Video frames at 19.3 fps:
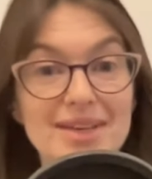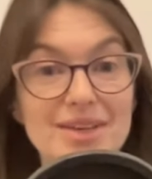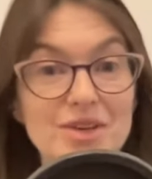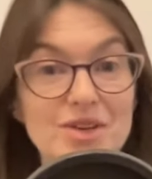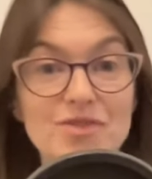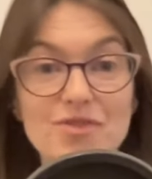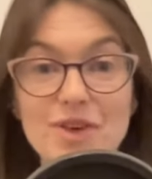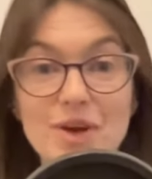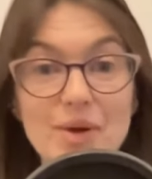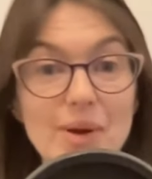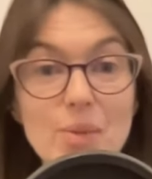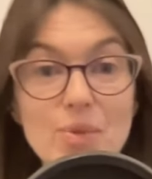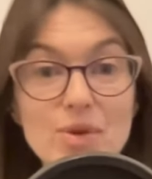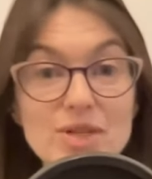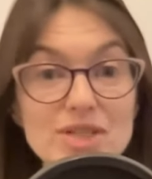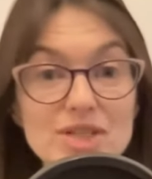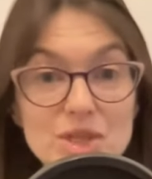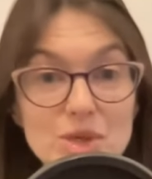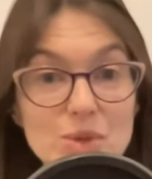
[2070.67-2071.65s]
could figure out
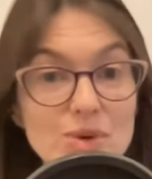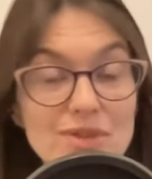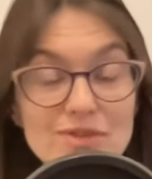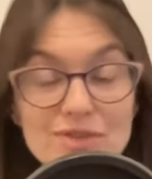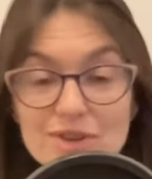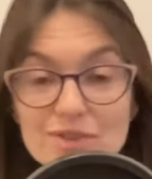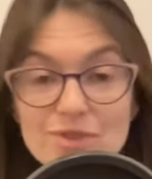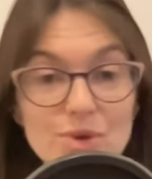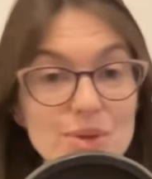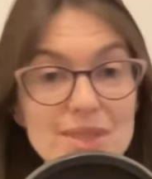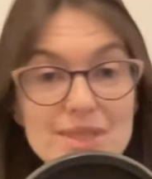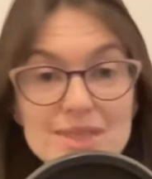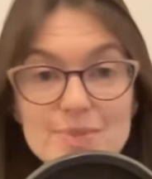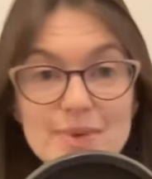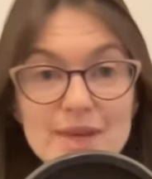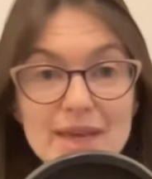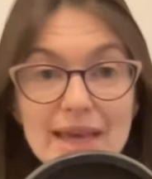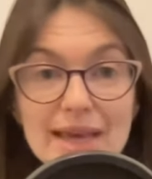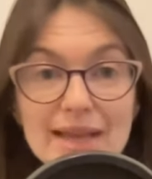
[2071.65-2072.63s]
what to do even if he didn't
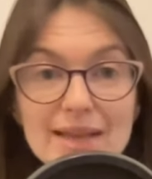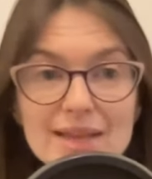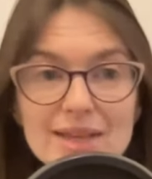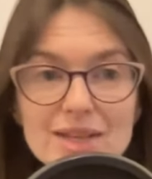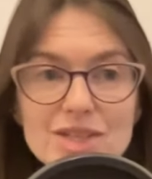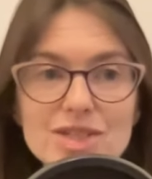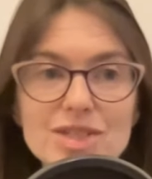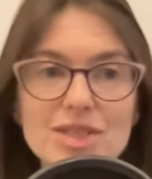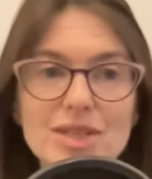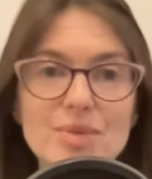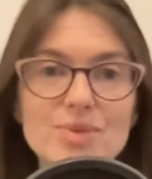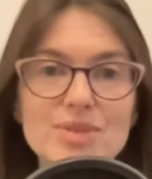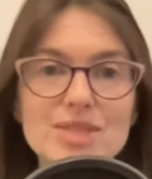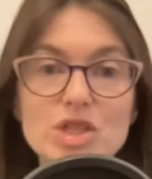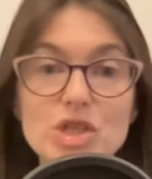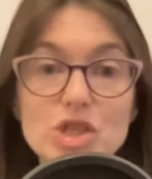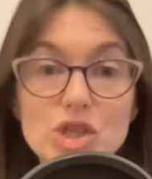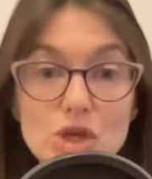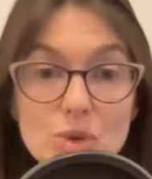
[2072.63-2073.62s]
speak English, that was
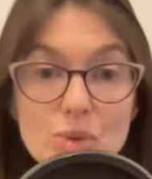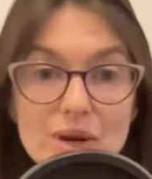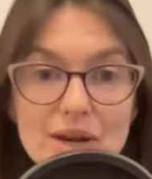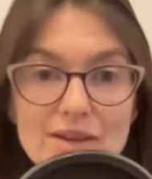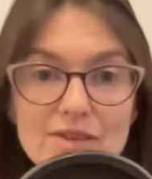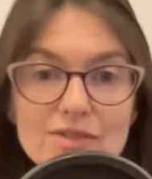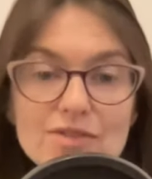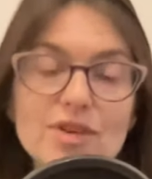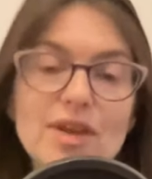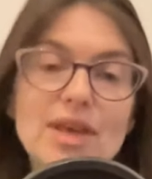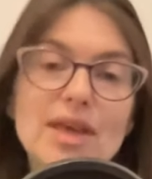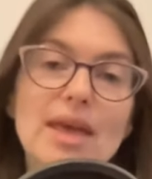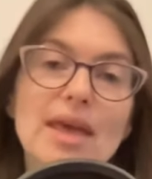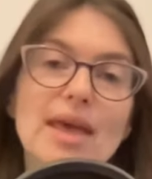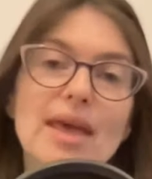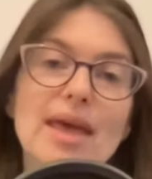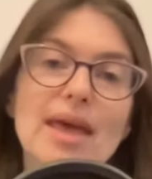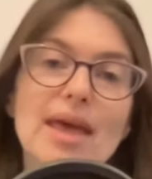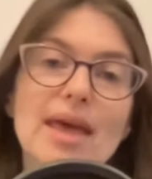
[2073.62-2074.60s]
intuitive.
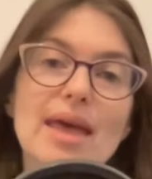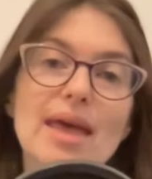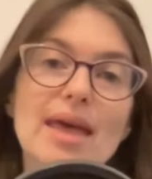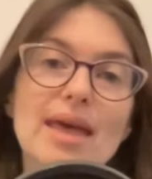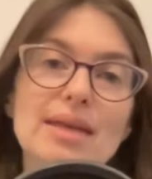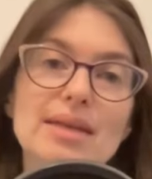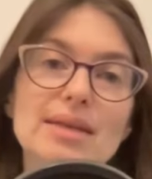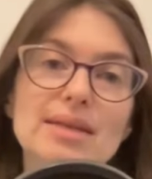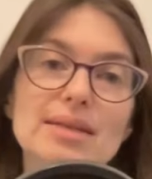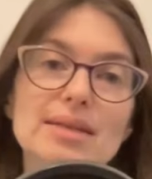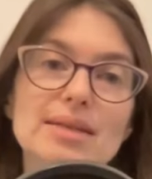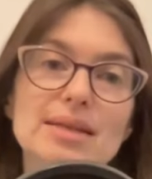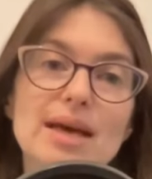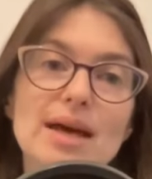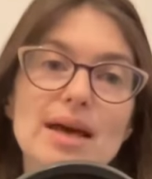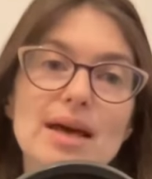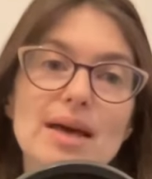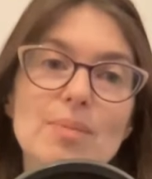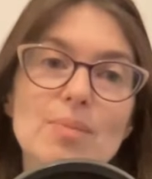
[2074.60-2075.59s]
And
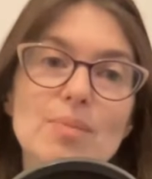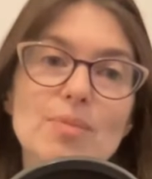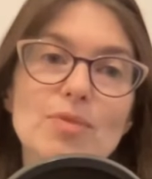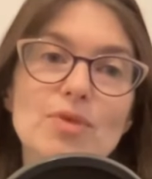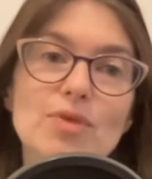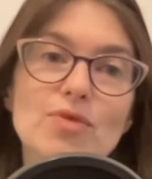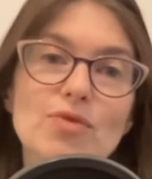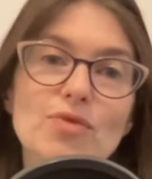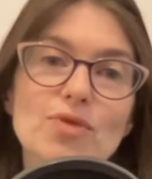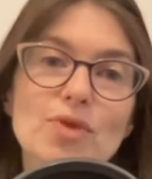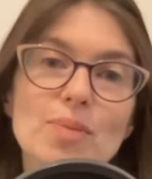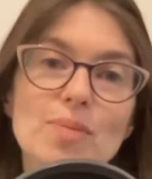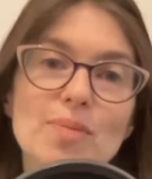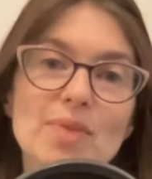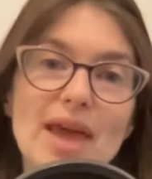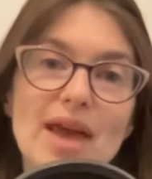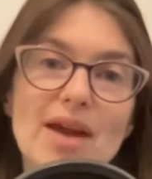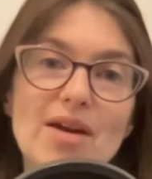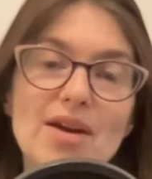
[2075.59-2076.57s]
um, from
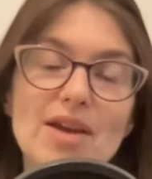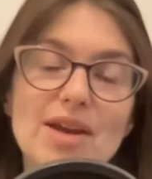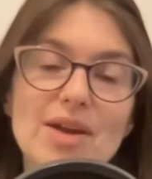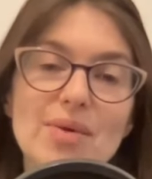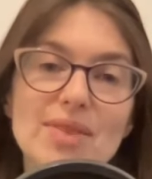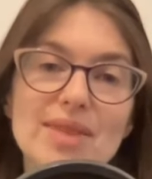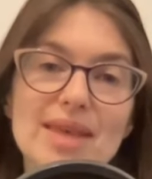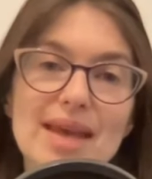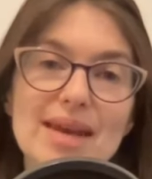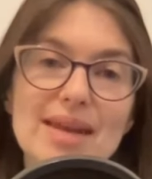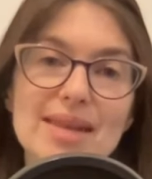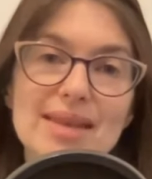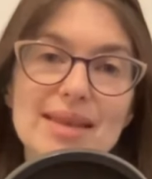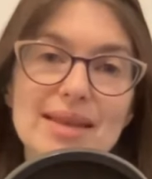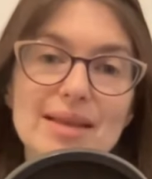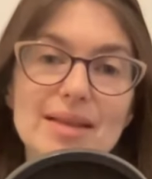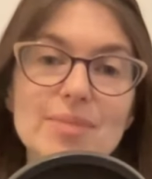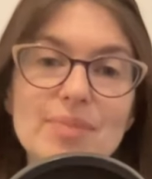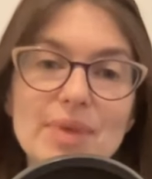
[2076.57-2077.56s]
there, you know, at the end of the
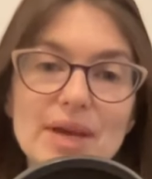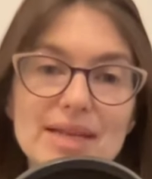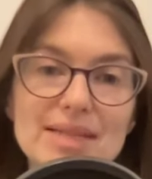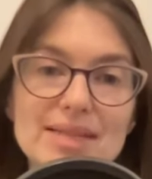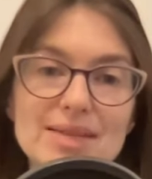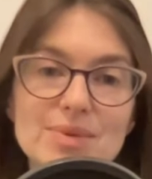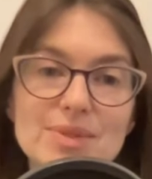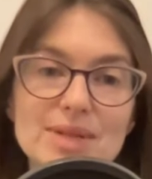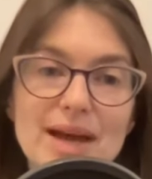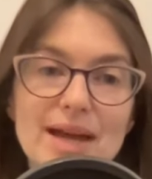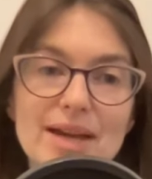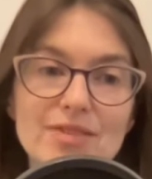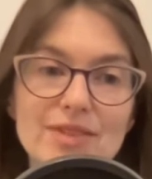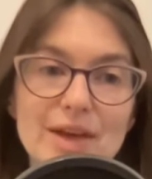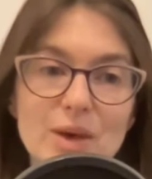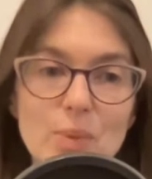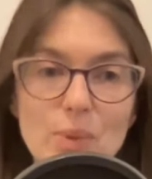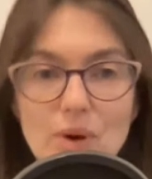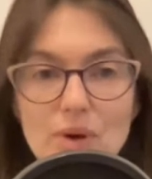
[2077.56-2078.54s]
Olympics, it was kind of
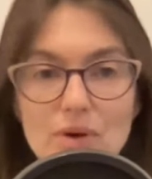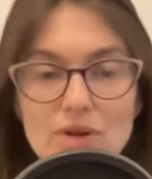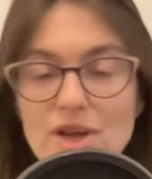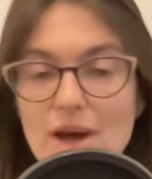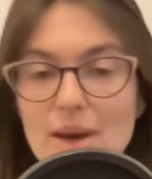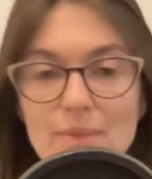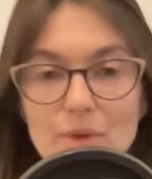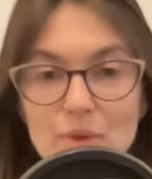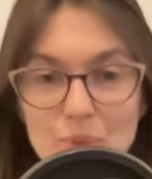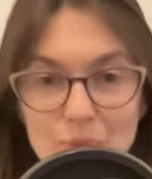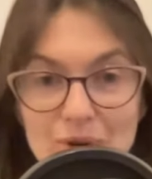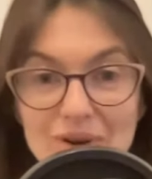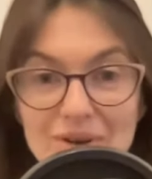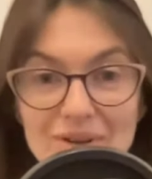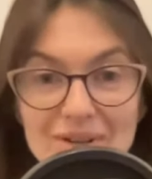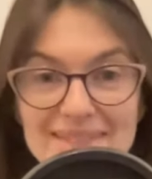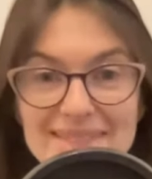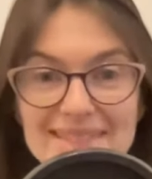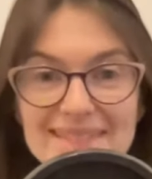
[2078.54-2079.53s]
like we were on top of the
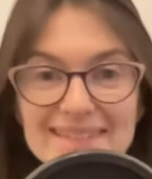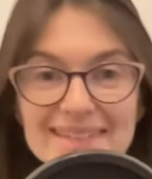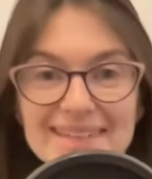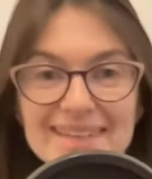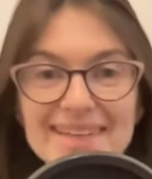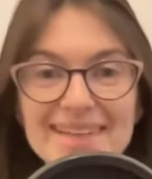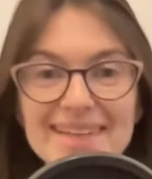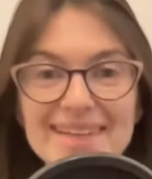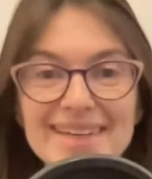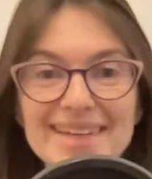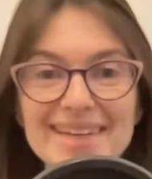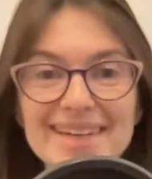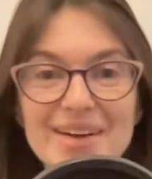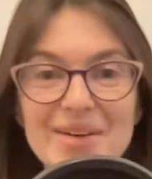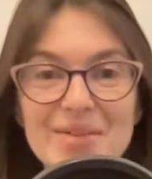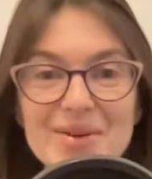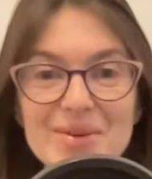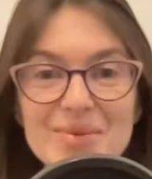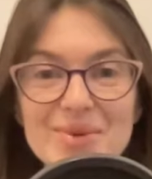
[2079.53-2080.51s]
world. You
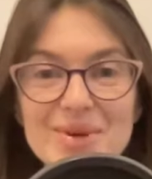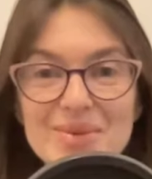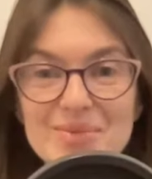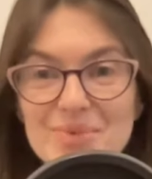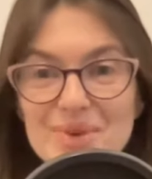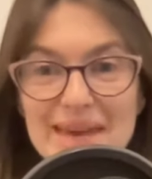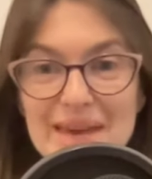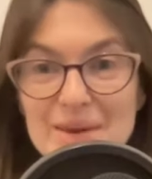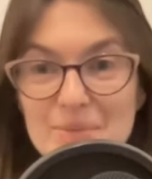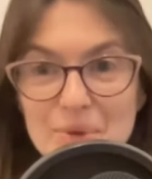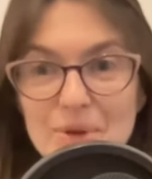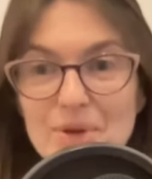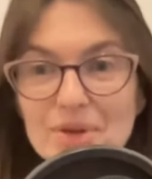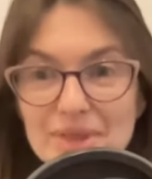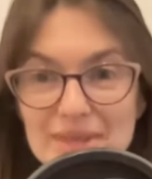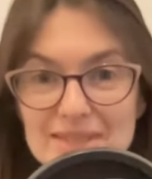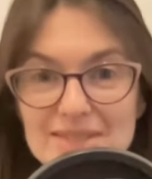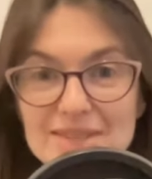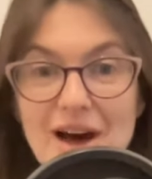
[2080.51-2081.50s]
know, we, we, we had
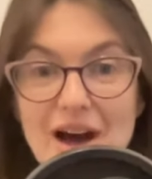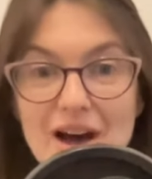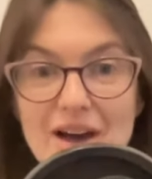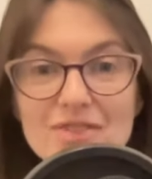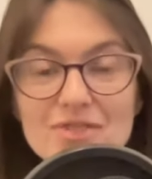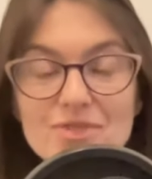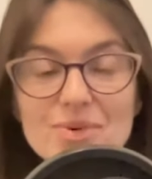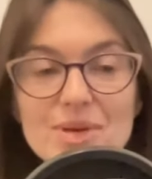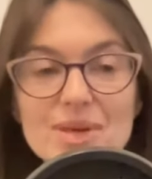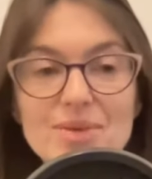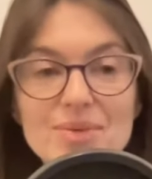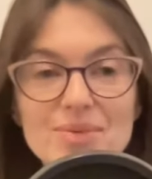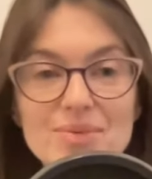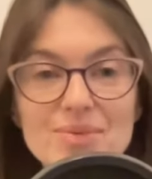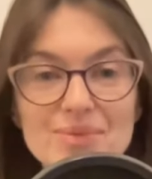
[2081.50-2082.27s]
pulled this off. Yeah, of we, course.